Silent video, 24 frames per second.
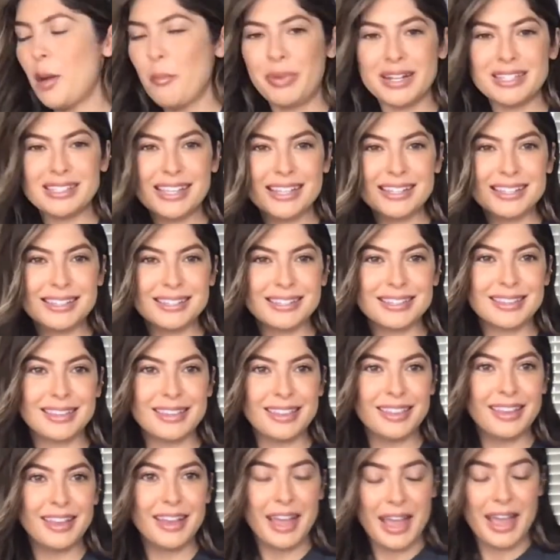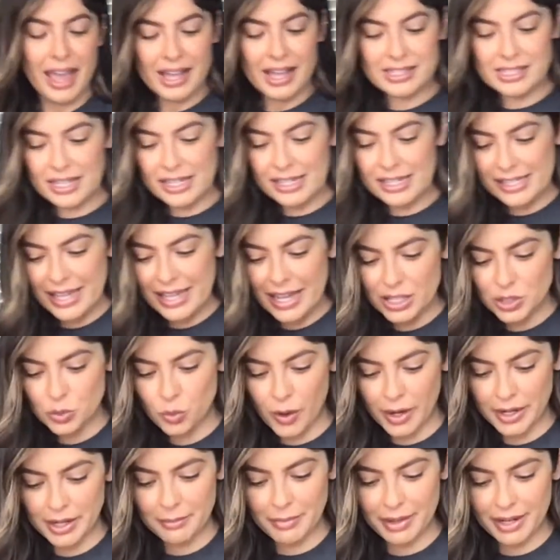But it says it's going to take
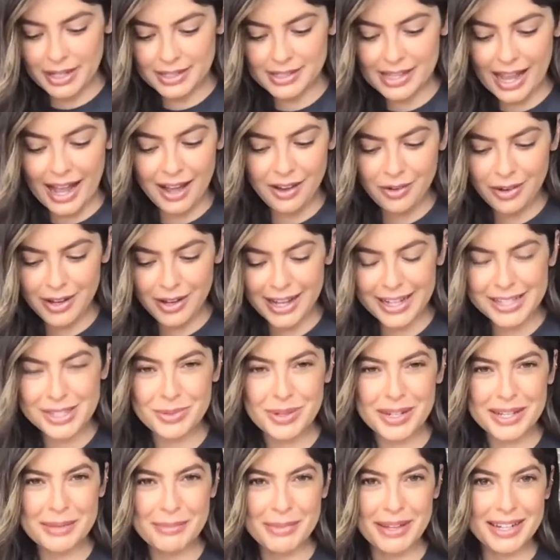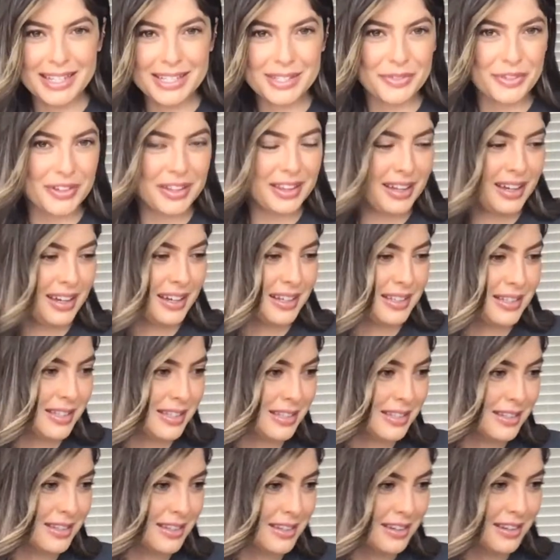20 minutes. I don't got 20 minutes for
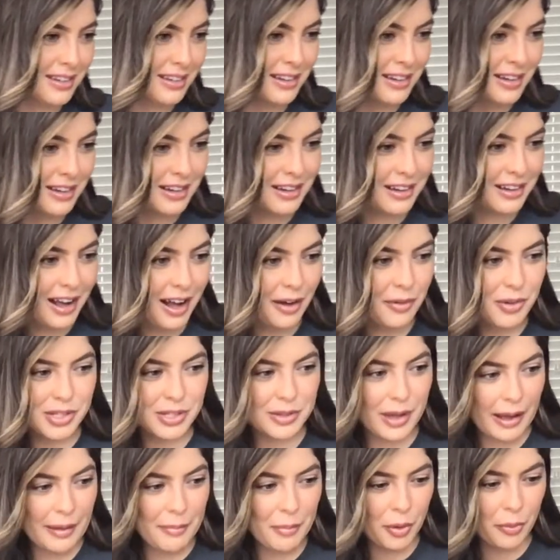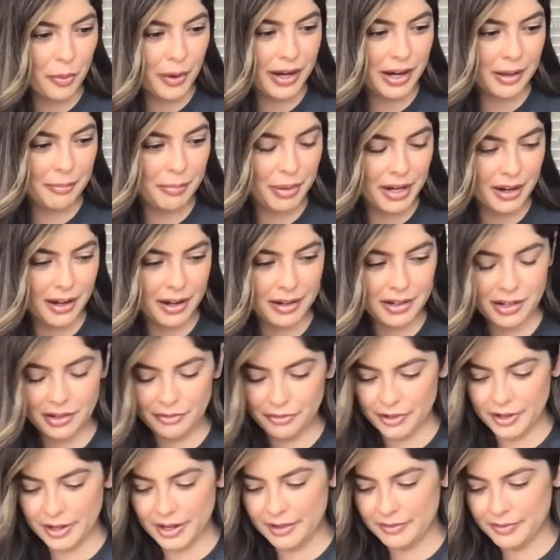these. I've already been on here
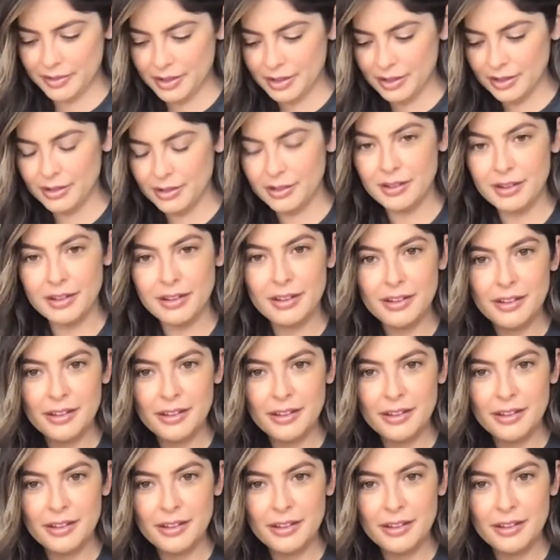forever.